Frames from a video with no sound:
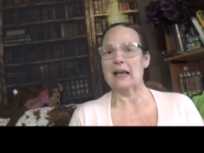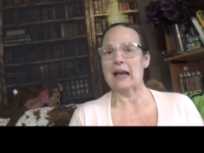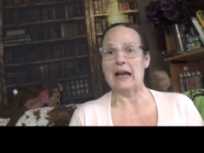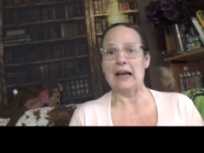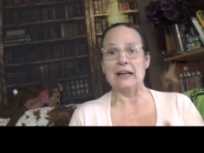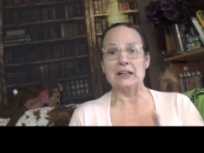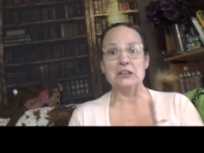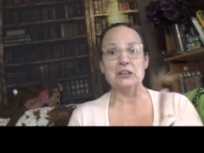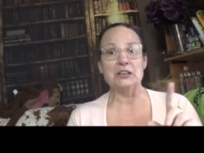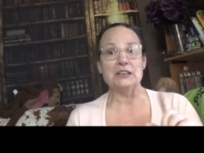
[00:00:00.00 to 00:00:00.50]

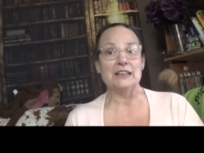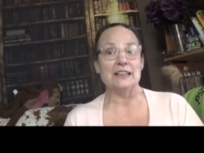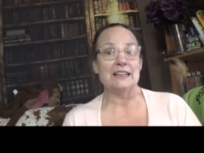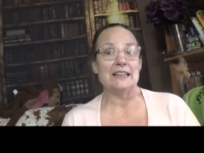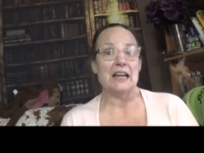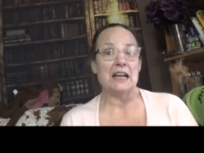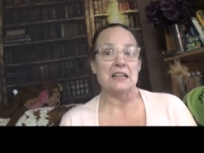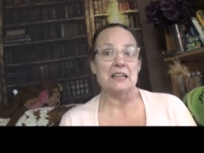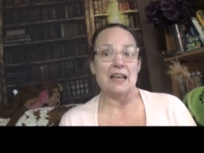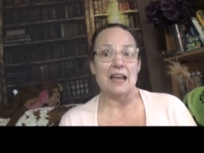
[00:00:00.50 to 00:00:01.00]
I couldn't have
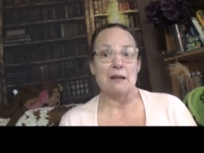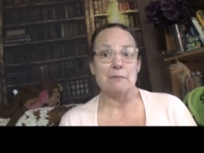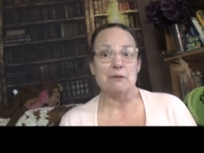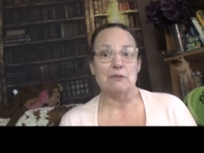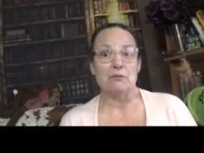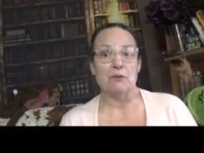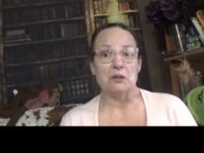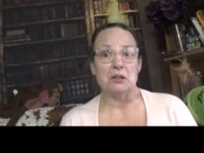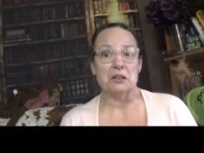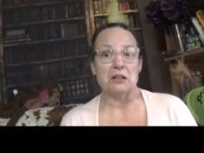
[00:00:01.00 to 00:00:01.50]
done that
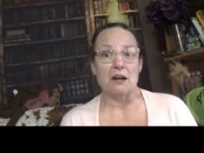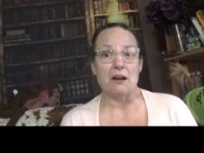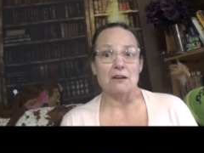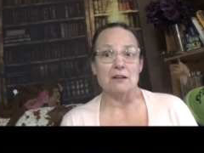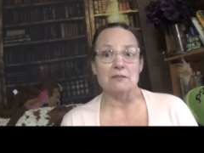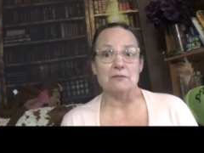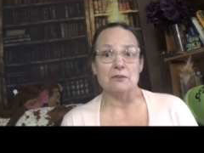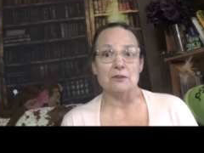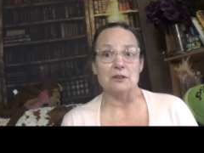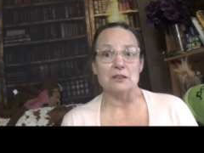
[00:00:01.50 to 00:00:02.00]
before the
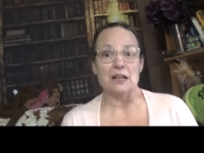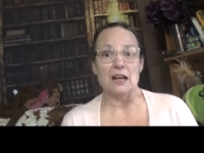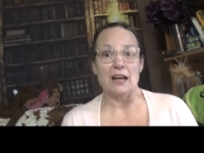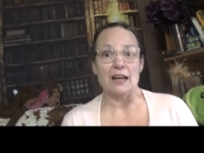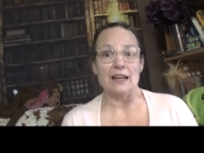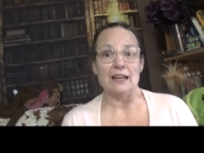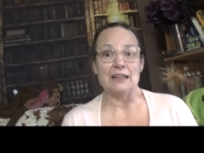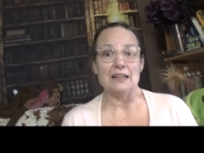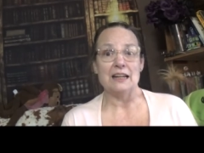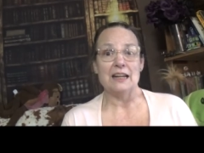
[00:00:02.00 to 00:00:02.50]
carnivore
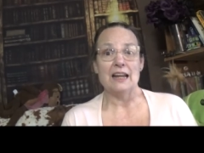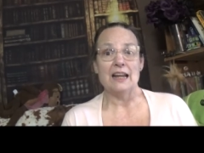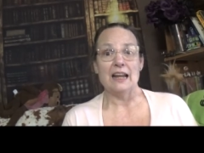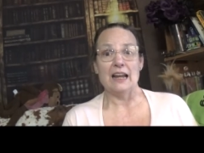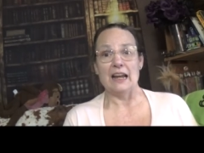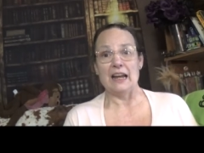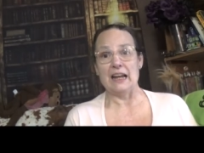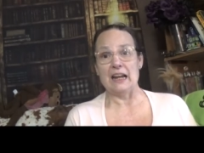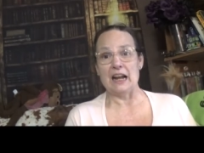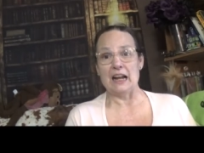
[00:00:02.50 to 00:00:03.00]
diet
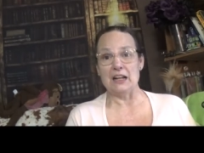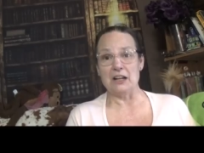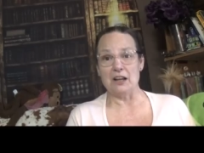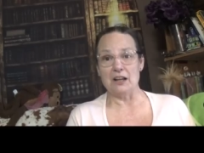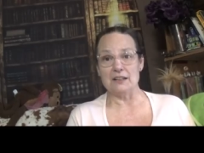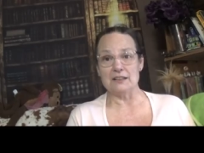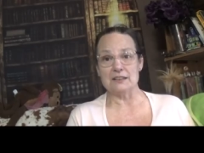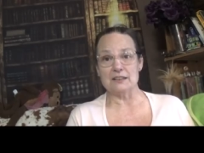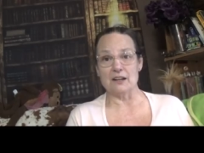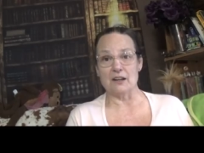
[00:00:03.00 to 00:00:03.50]
and I
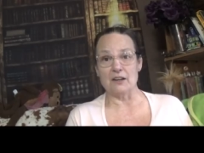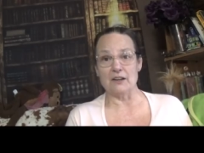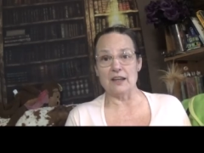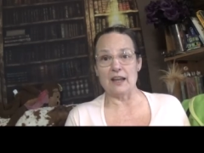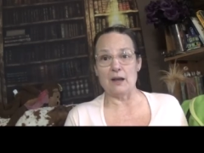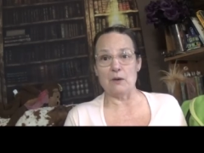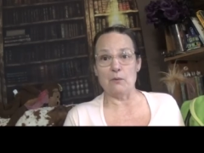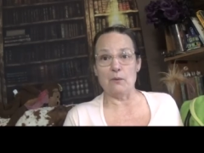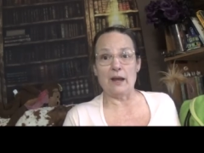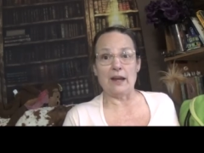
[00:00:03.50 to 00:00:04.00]
lost all
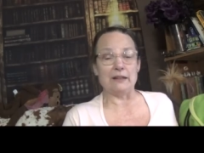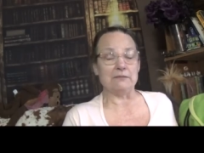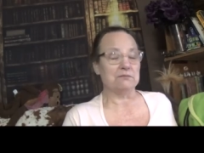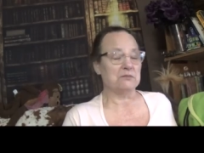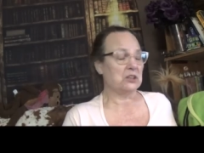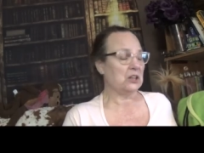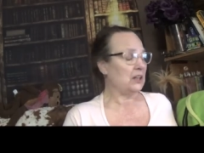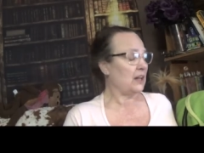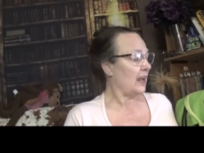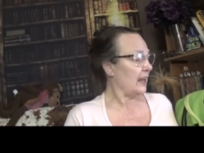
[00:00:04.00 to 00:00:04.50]
that weight.
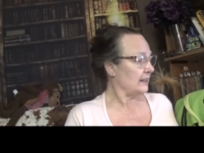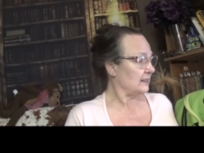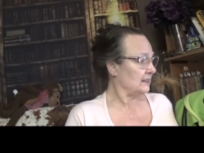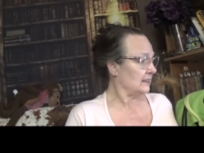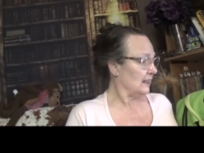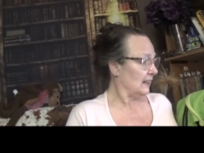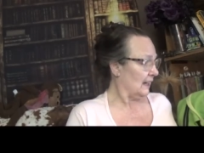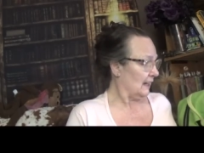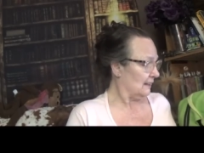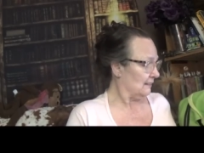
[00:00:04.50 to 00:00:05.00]
Could I,
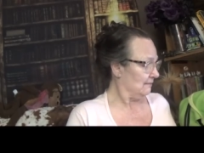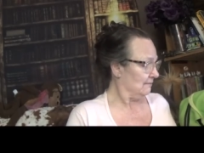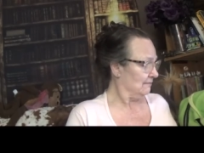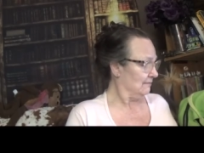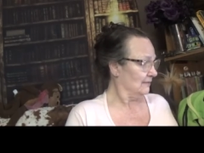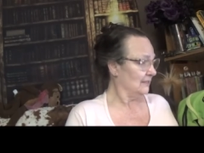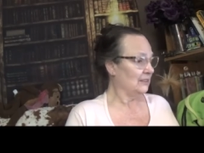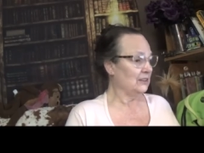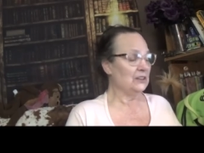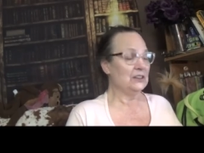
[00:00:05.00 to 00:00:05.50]
Scott?
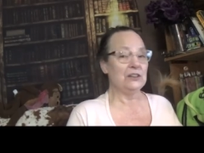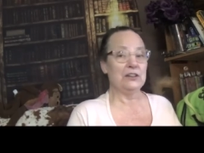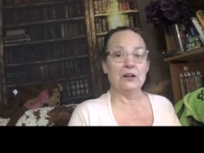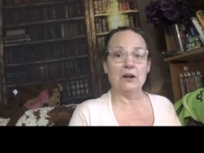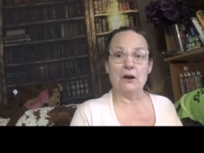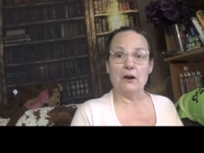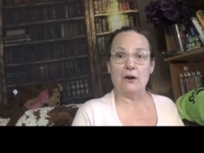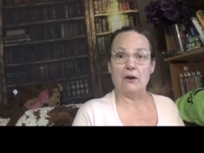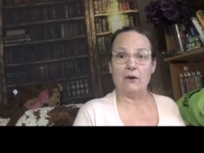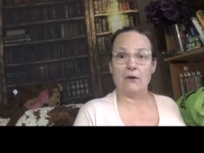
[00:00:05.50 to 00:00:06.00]

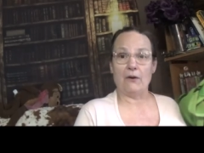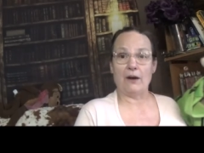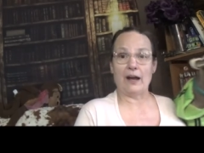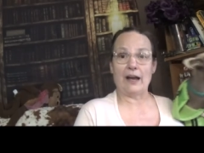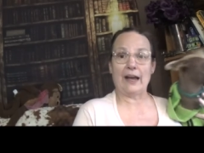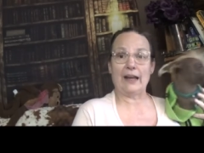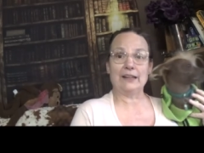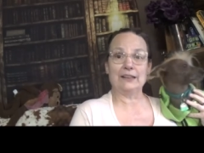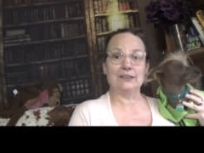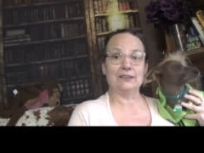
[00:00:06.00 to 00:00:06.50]
No,
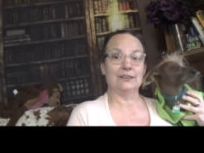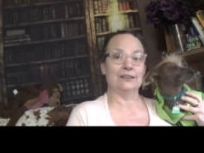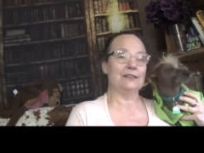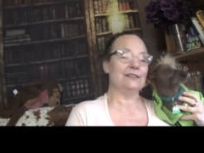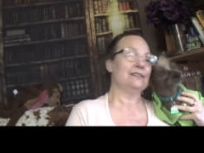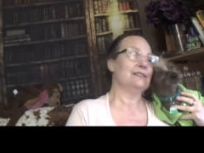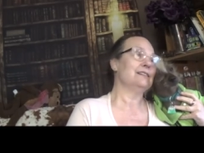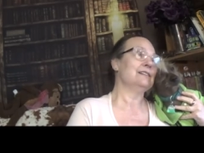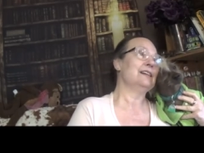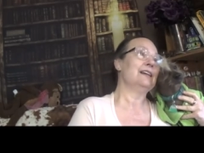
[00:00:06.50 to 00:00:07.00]
I
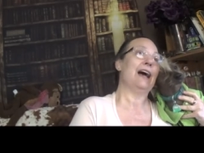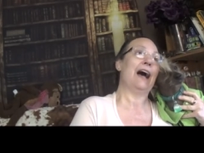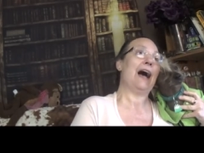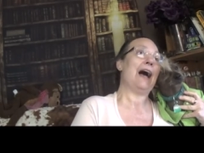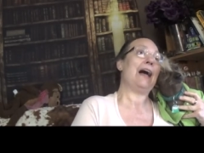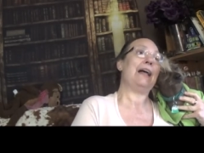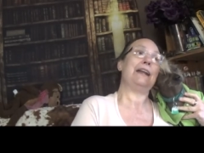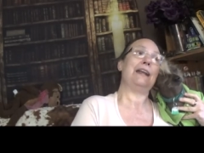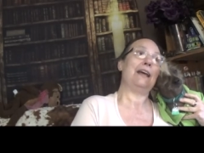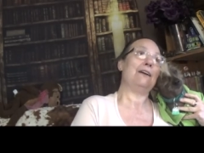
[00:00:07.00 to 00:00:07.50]
could
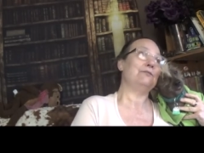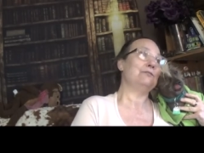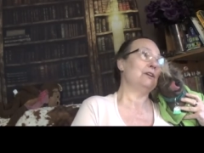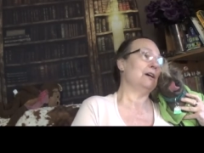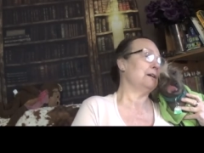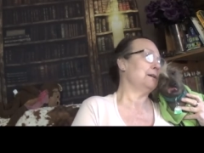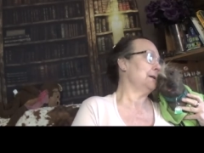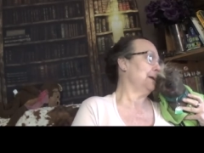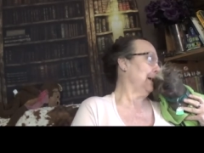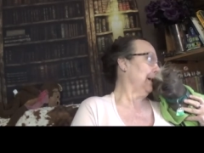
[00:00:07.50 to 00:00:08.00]
not have
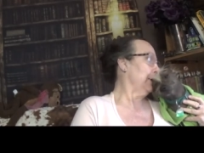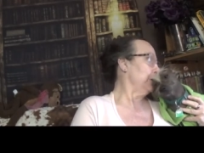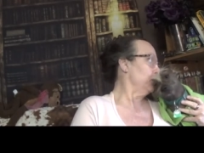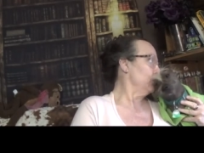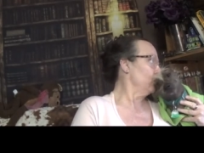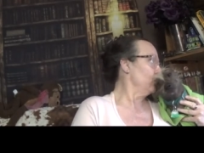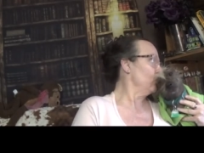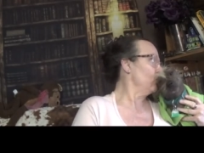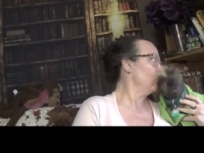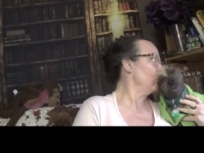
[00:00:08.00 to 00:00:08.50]
done that.
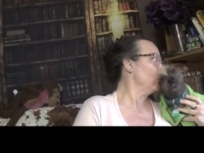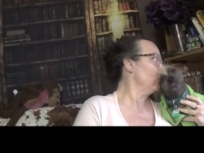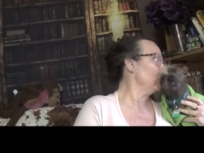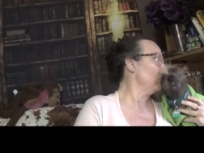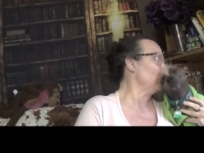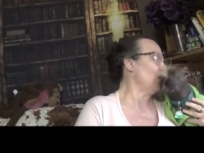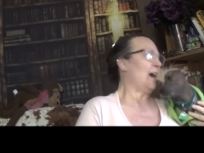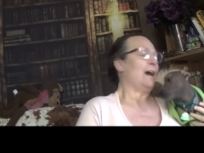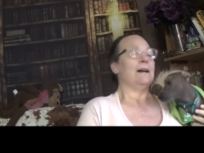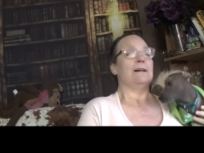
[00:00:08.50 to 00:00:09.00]

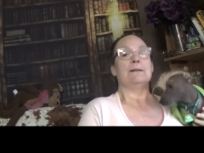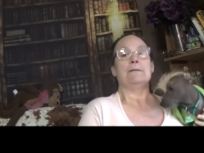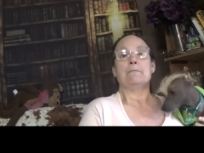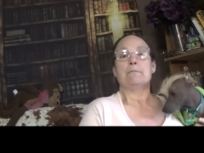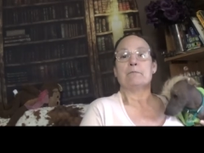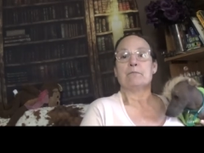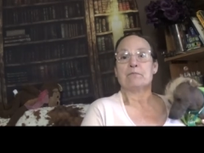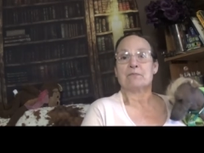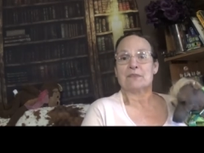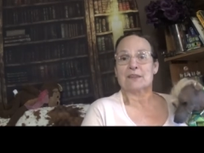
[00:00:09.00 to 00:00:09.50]
Mwah.
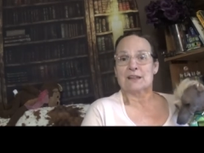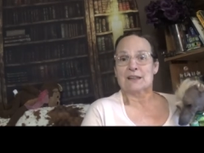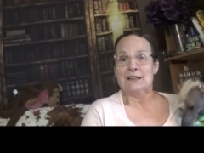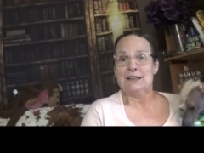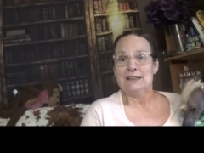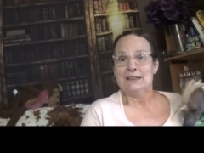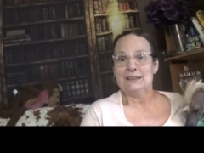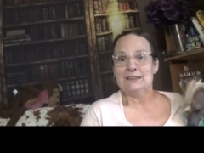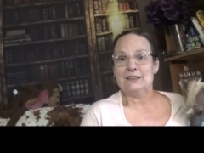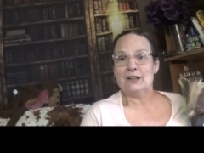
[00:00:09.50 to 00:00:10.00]

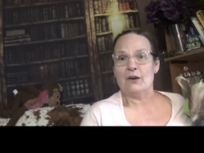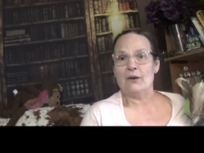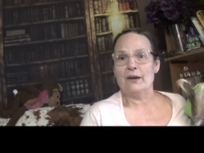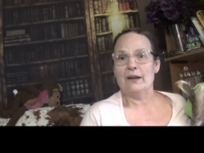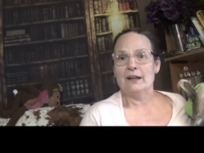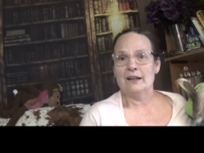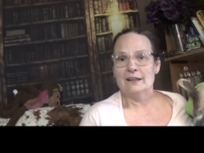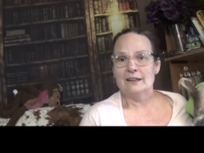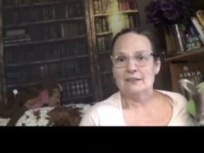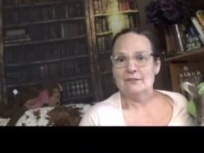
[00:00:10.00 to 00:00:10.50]
So
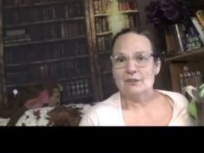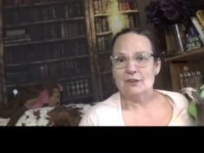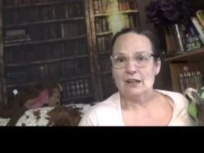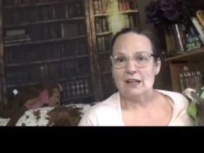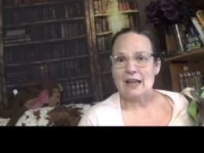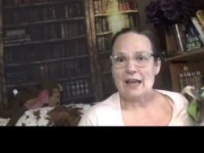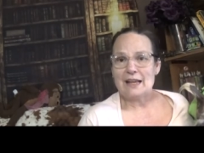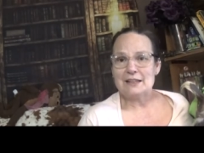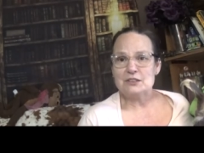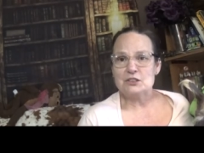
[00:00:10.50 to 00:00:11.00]
for the
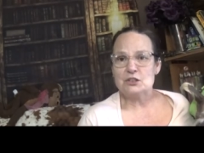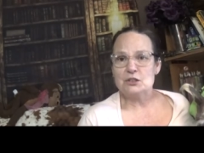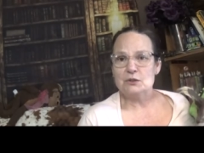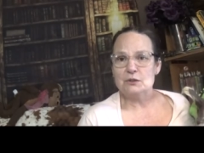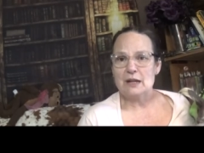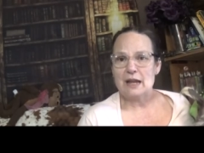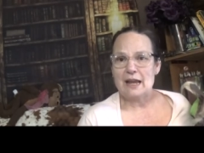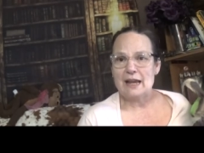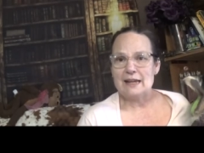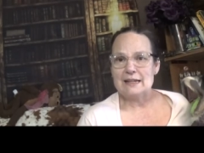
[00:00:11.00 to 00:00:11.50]
last two
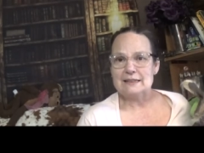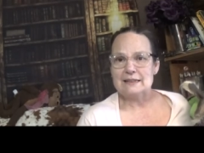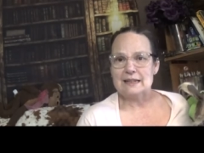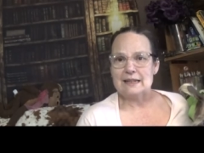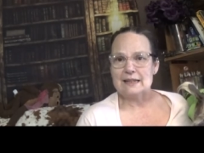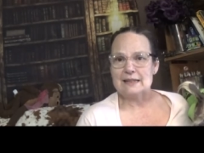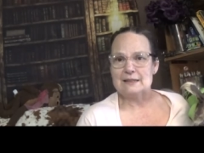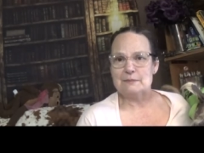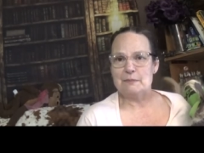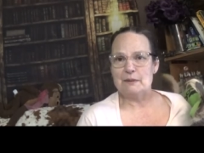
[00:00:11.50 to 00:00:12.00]
days
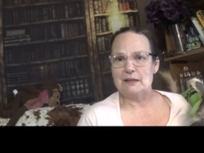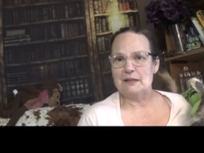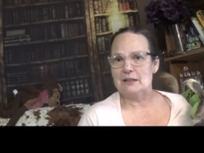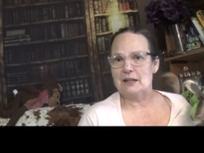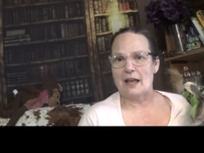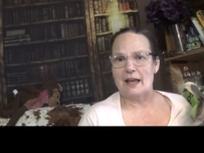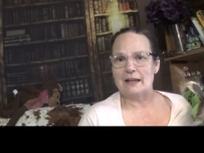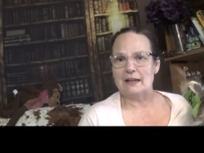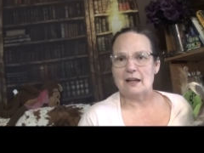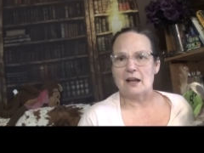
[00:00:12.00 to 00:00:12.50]
he's been
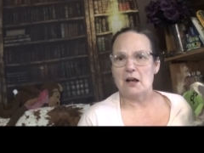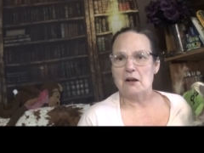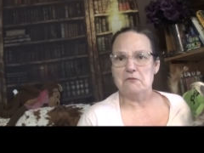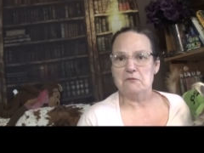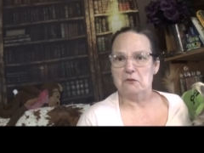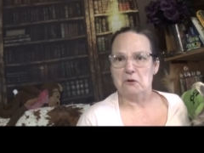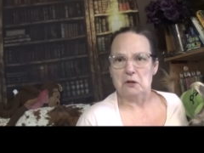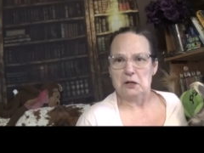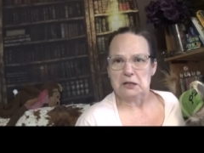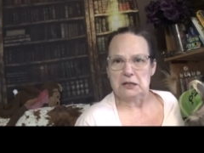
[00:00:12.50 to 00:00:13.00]
like
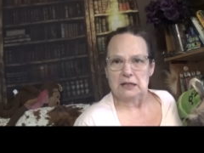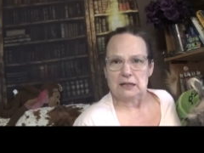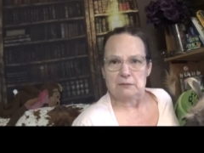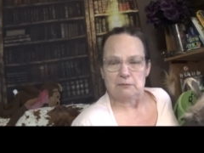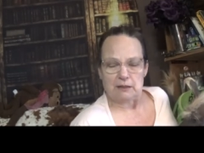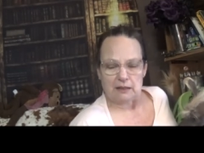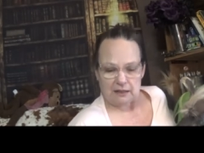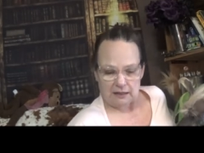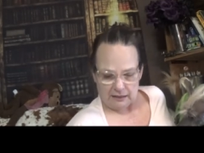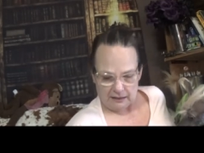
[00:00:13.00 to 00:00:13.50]

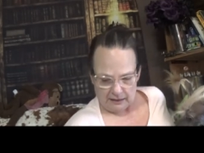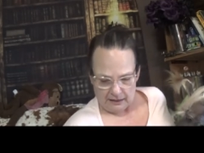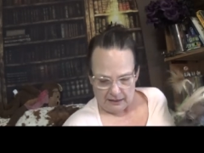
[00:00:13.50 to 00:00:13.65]
avoiding me.